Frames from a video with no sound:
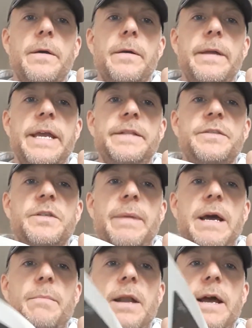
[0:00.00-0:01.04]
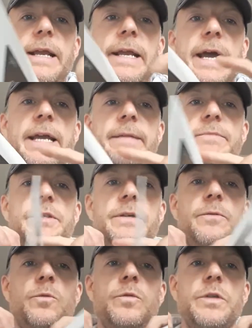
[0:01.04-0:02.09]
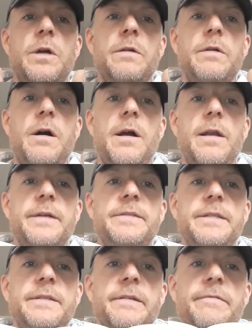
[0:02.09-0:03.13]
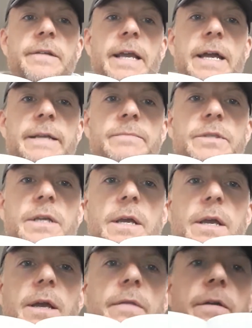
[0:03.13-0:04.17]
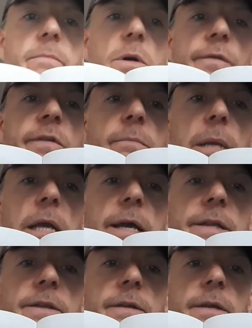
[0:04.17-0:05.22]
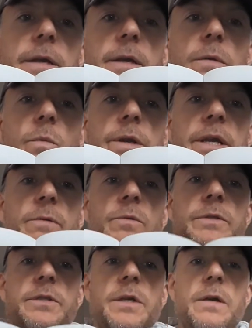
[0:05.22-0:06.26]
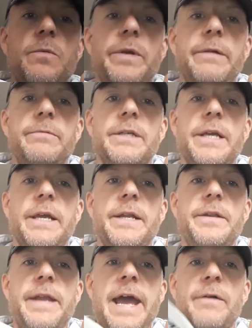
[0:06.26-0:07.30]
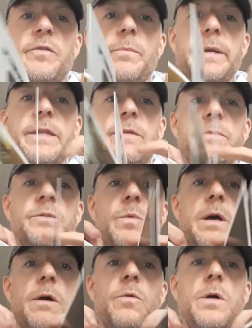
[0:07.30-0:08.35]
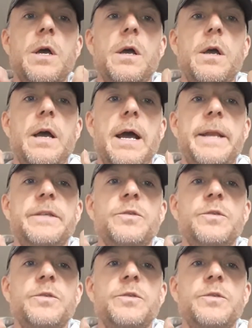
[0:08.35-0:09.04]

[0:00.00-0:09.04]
hints about playing games, and also highlighting the different games that Martin played when he was a kid, and how to beat them as well. And it's